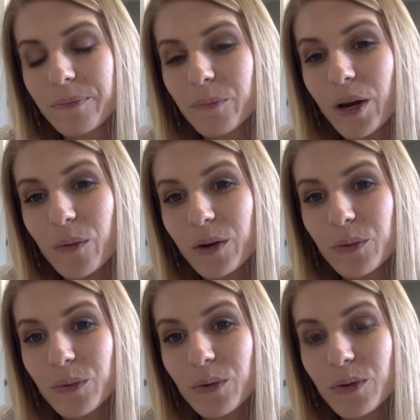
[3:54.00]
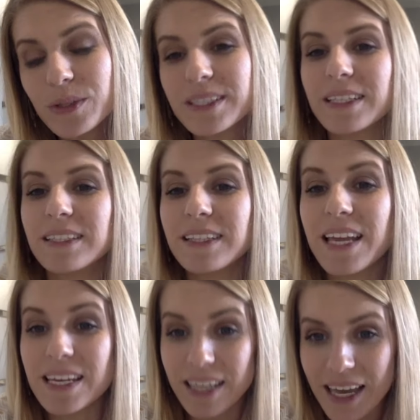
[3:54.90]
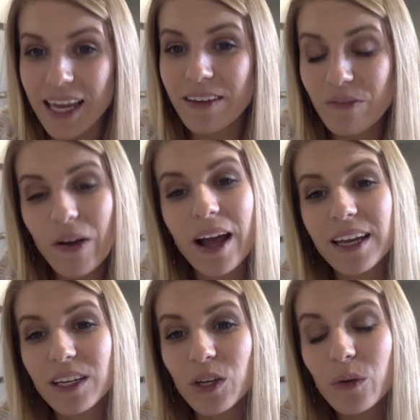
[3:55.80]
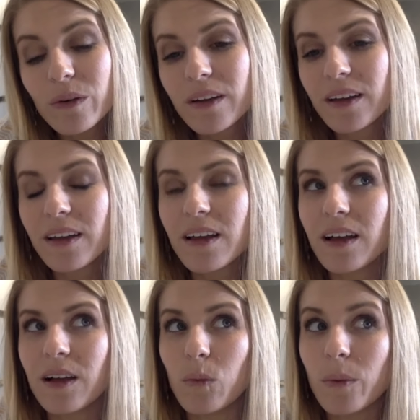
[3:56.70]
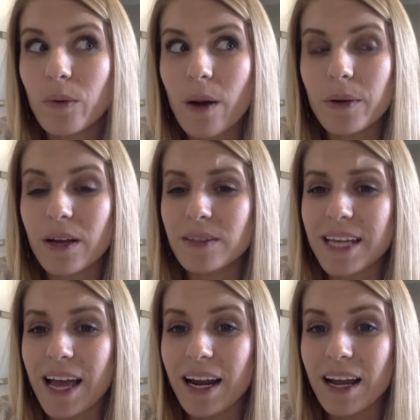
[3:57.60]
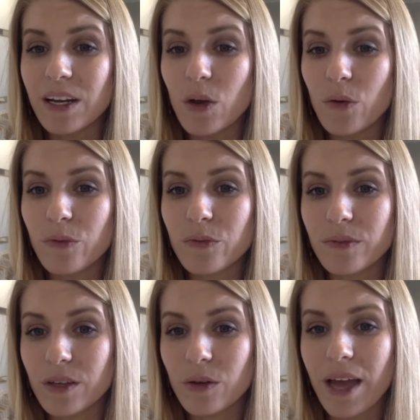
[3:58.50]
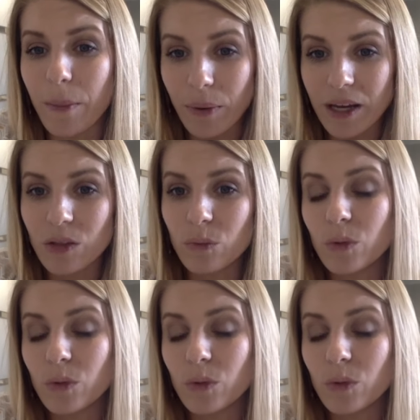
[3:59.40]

break one of the rules, and they can fine you. One property I was at, I know if you kept breaking the